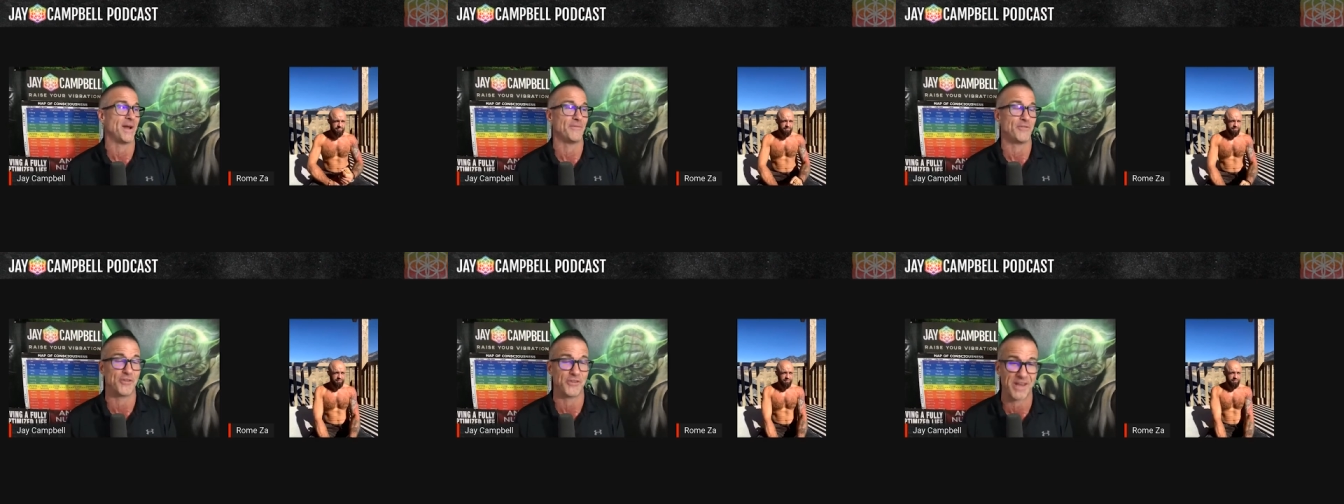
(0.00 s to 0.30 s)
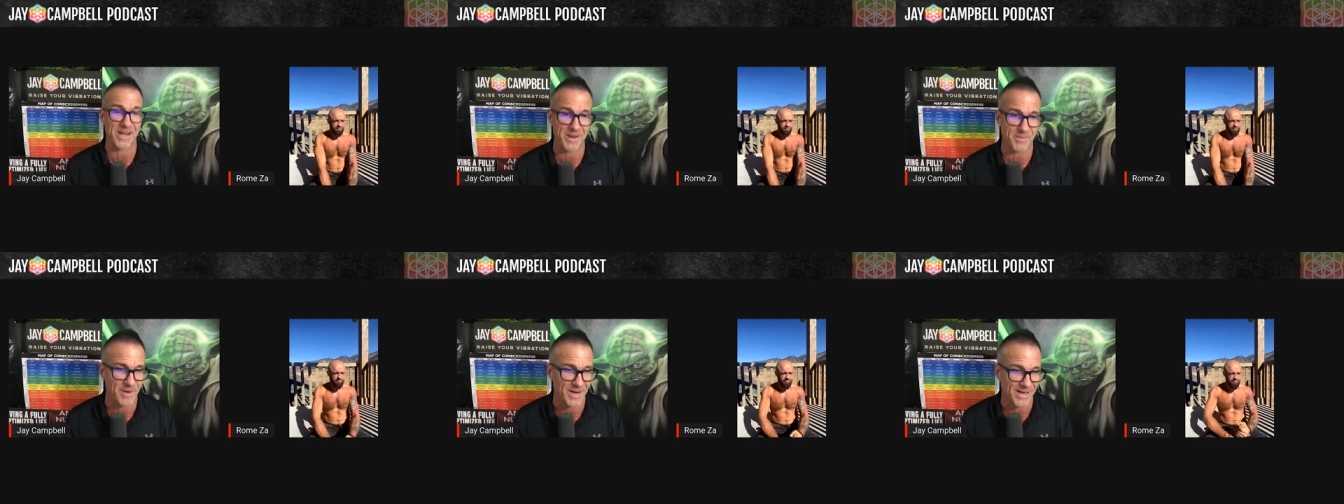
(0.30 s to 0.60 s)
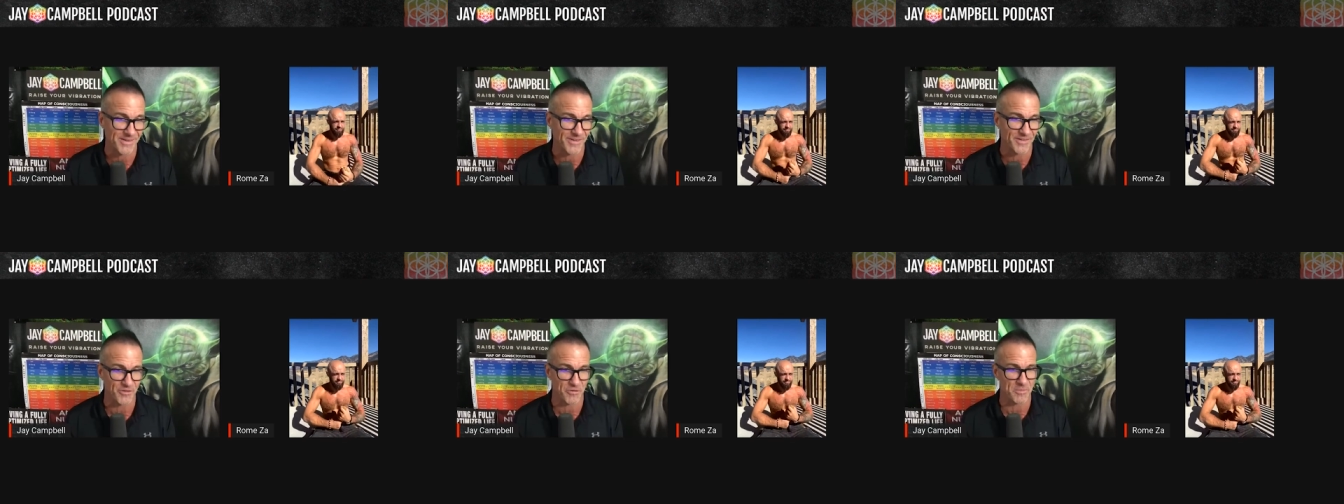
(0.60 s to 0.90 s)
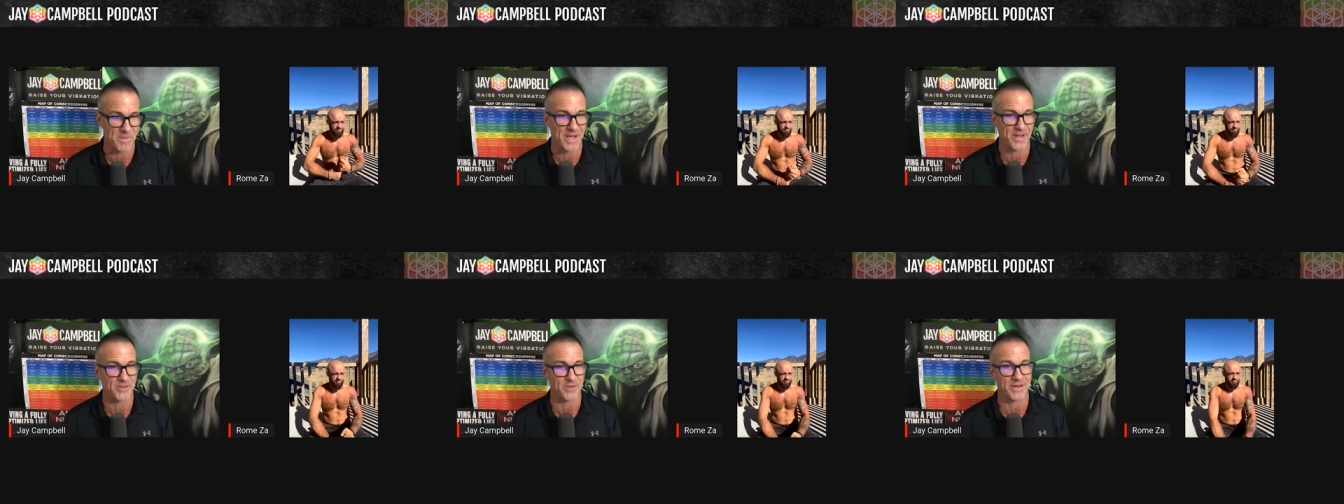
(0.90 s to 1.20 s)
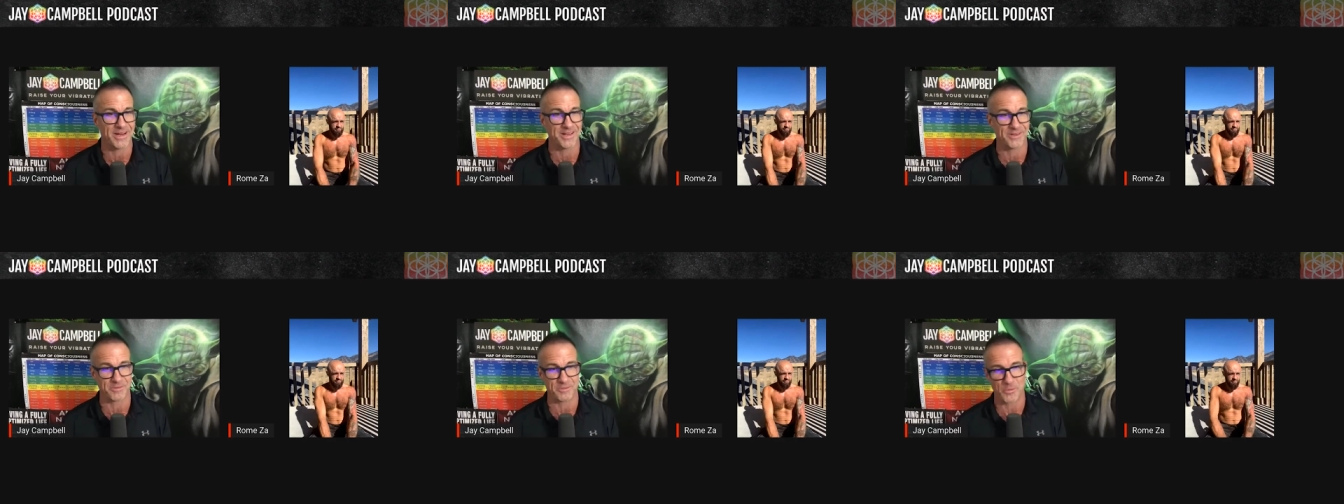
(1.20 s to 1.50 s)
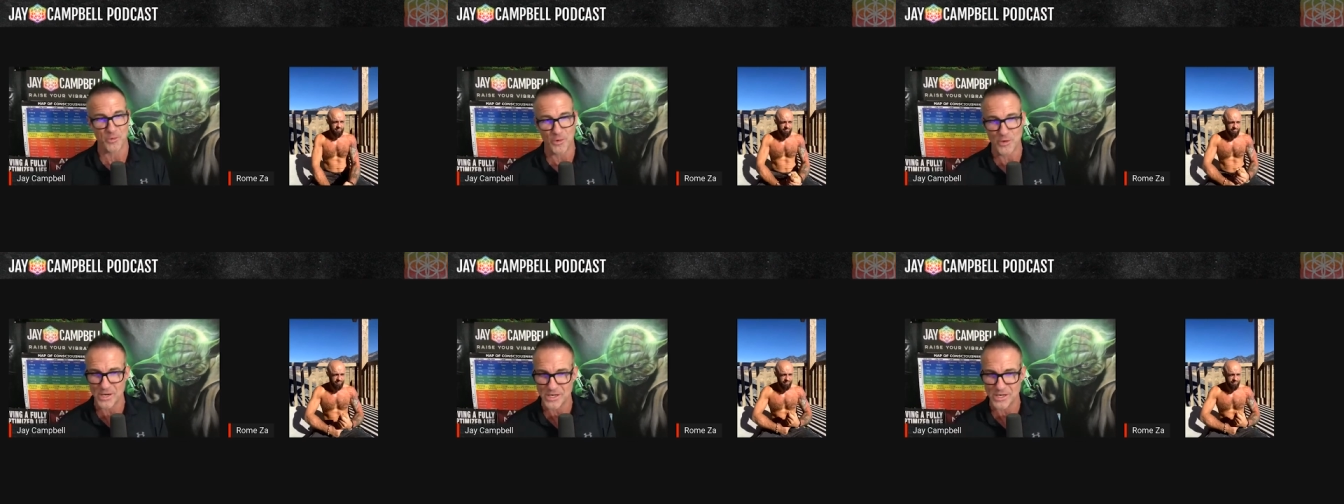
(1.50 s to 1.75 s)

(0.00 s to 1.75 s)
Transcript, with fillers: If there's anybody I've ever met that has a more